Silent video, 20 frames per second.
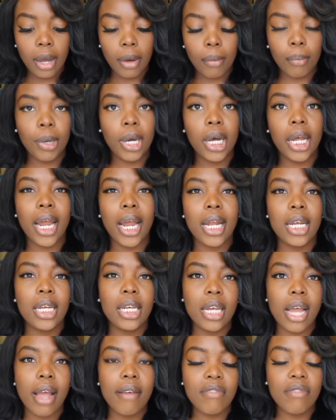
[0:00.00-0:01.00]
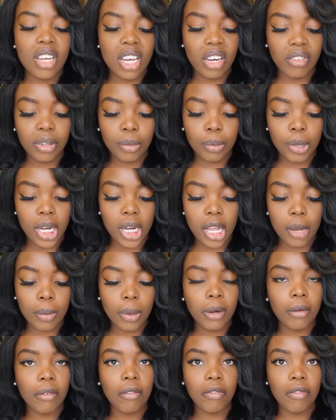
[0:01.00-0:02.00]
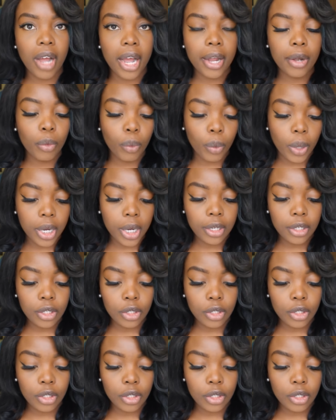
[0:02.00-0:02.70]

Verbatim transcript: but I, have never been able to find one.